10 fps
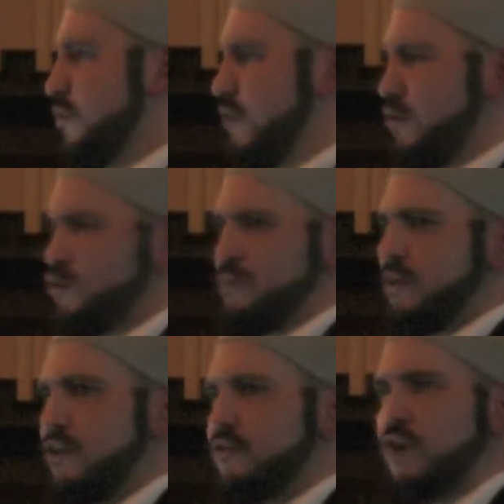that just
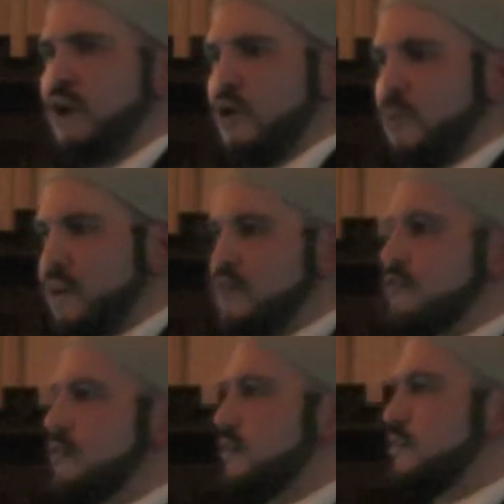because we
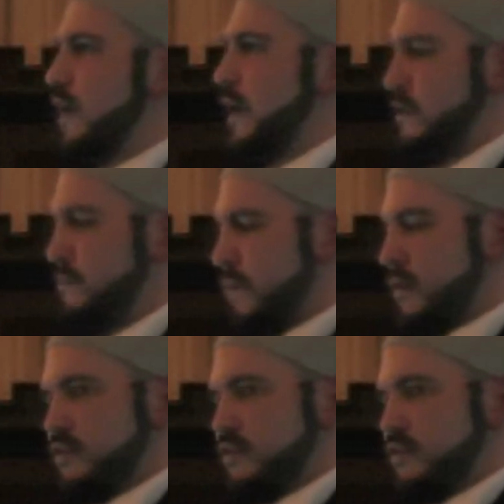just assign